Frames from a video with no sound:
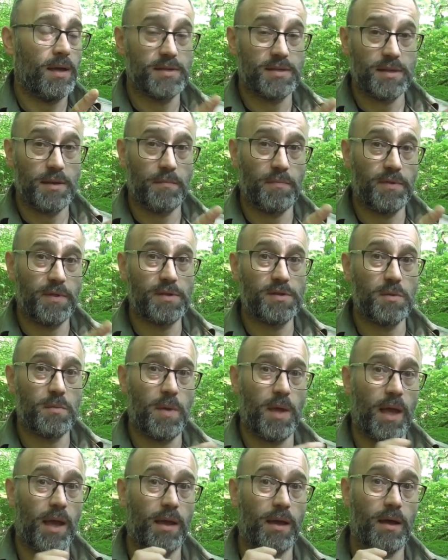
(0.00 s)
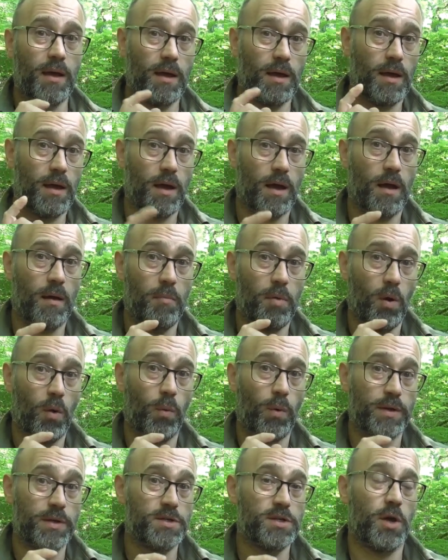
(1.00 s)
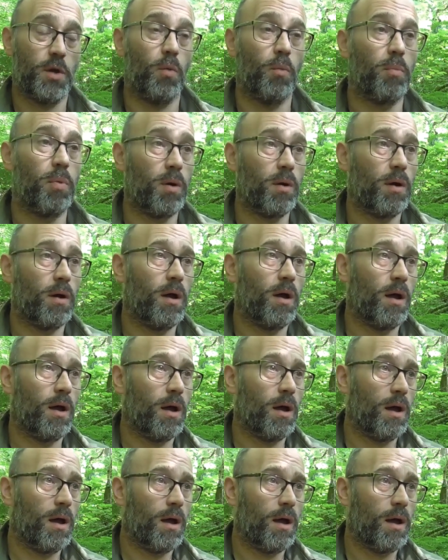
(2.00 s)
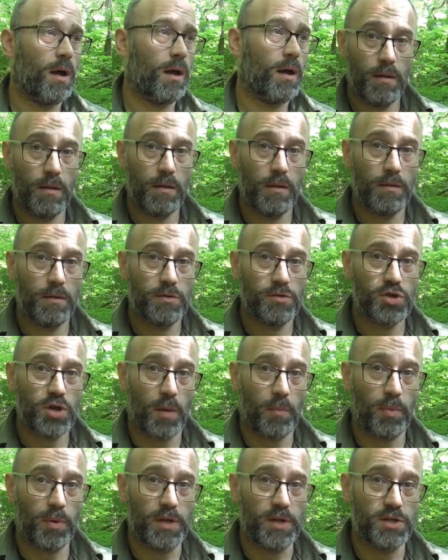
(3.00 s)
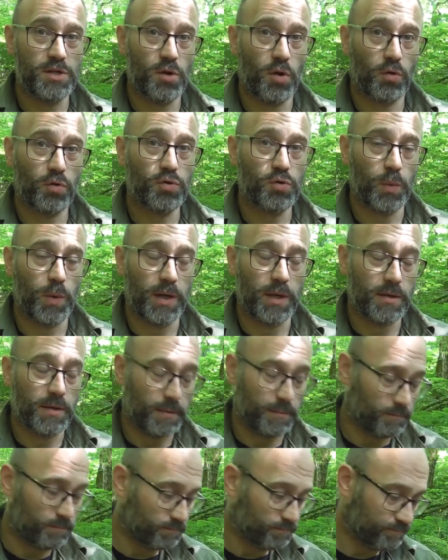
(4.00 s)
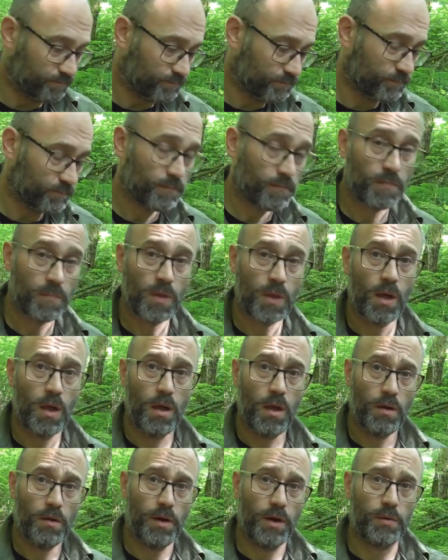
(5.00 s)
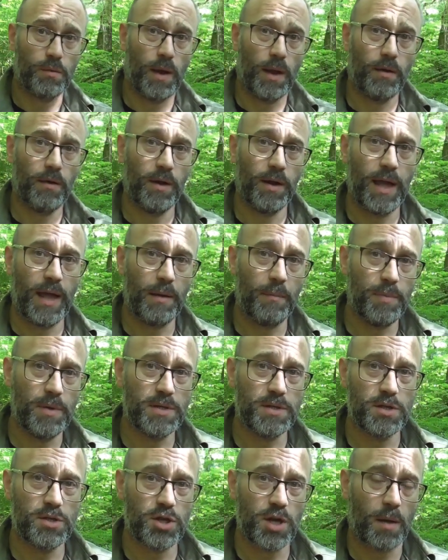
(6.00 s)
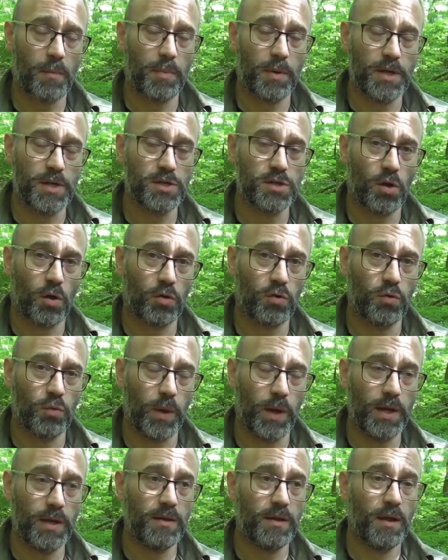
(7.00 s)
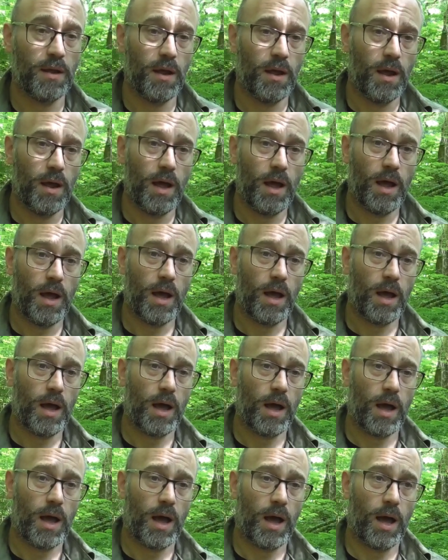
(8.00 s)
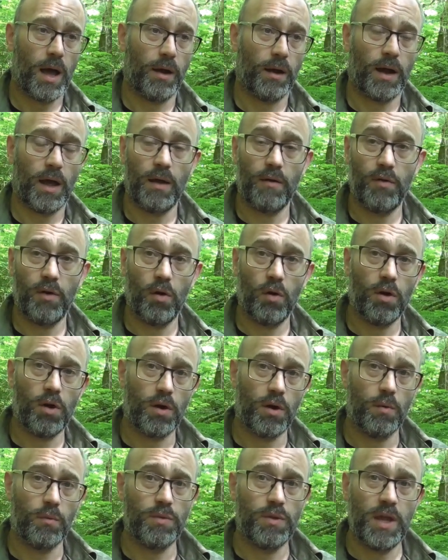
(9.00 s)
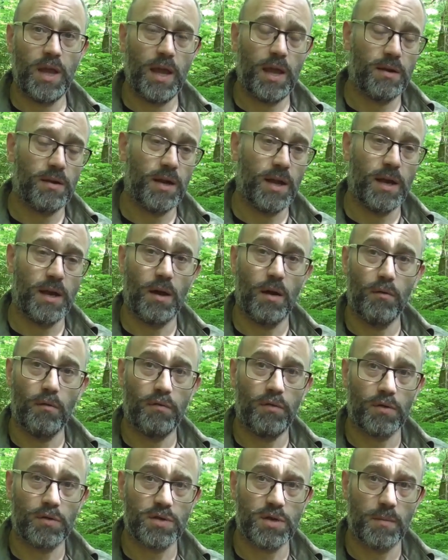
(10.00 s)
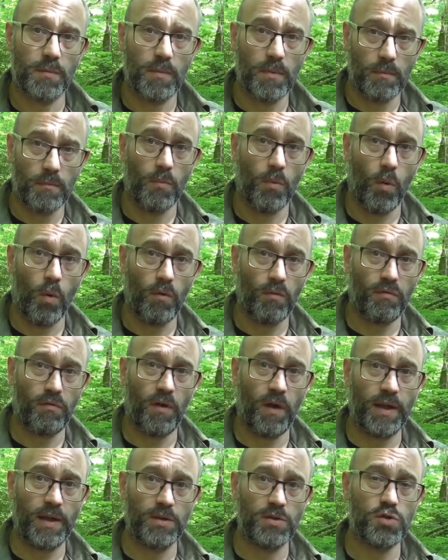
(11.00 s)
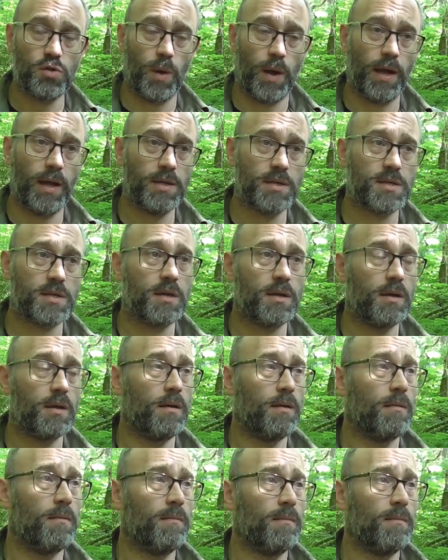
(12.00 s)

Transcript: is something to make a blowing tube. Japanese knotweed. Right, well, I'm going to get a piece of Japanese knotweed. I'm going to have a look around the area now for some more fine twigs,